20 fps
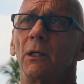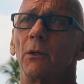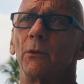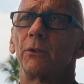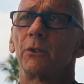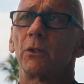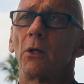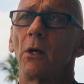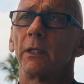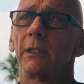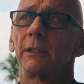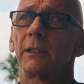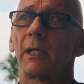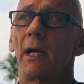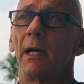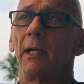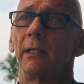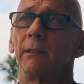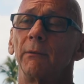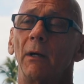saunas,
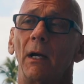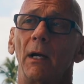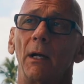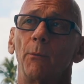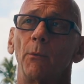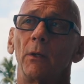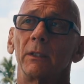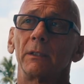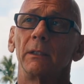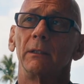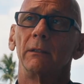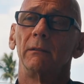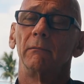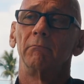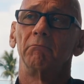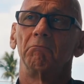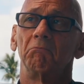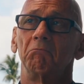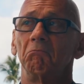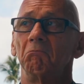I wasn't
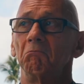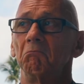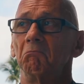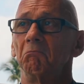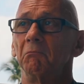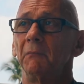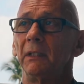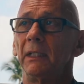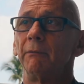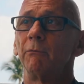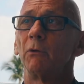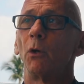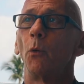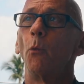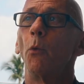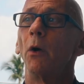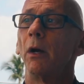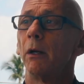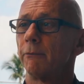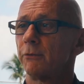even
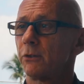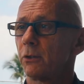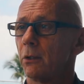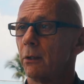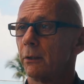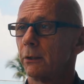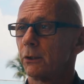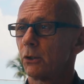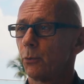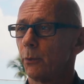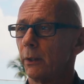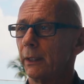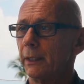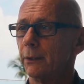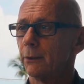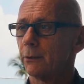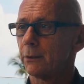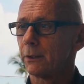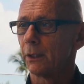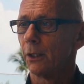aware of saunas 20
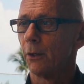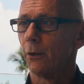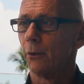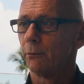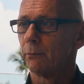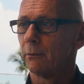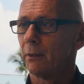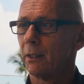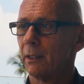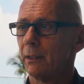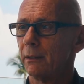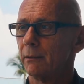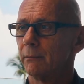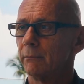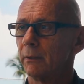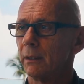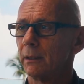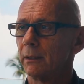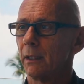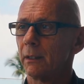years ago, right?
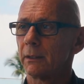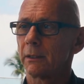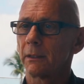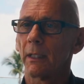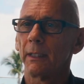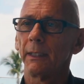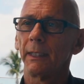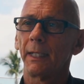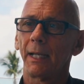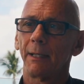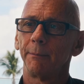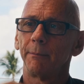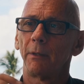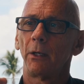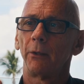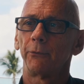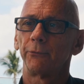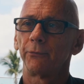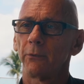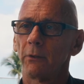But a study came
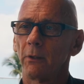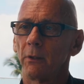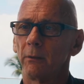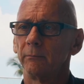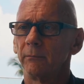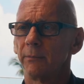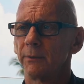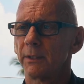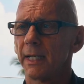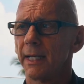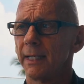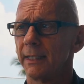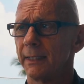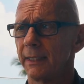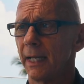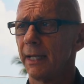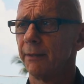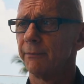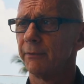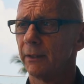out from
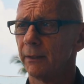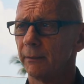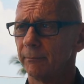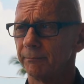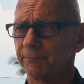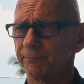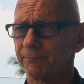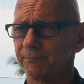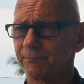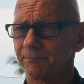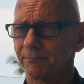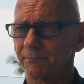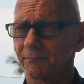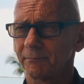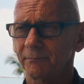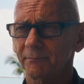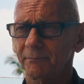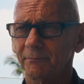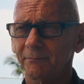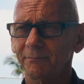Scandinavia,
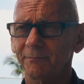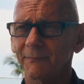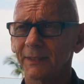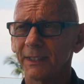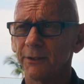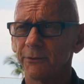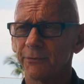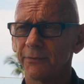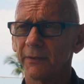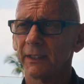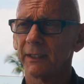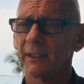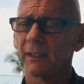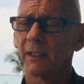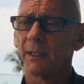in Finland, I